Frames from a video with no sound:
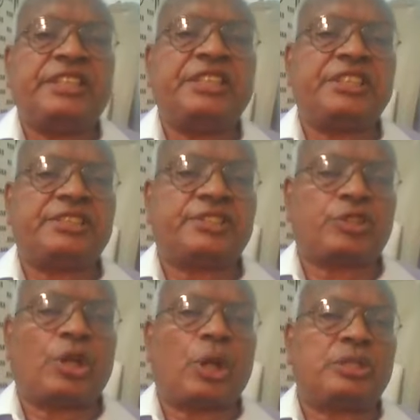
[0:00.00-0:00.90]
ETA is
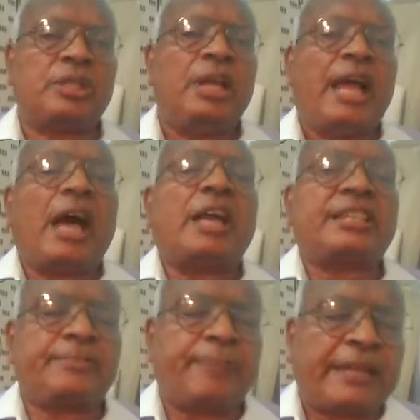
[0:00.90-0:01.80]
called our
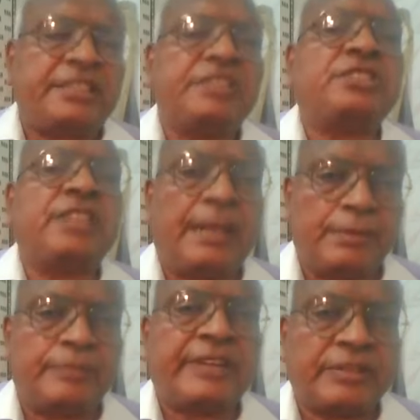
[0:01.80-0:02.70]
expected time
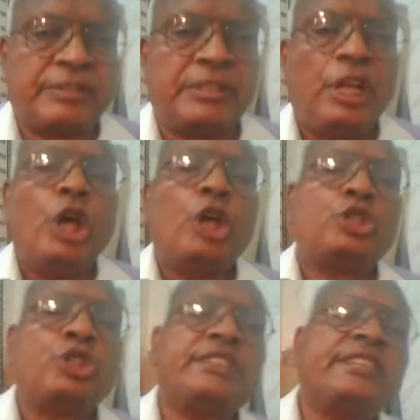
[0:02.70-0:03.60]
of arrival.
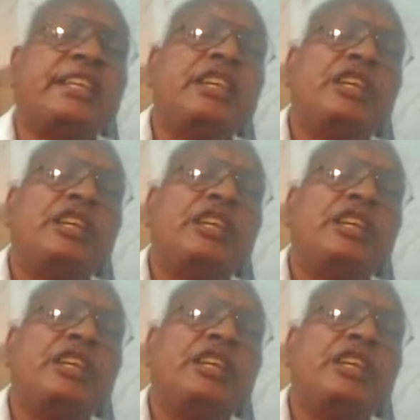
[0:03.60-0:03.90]
So you can say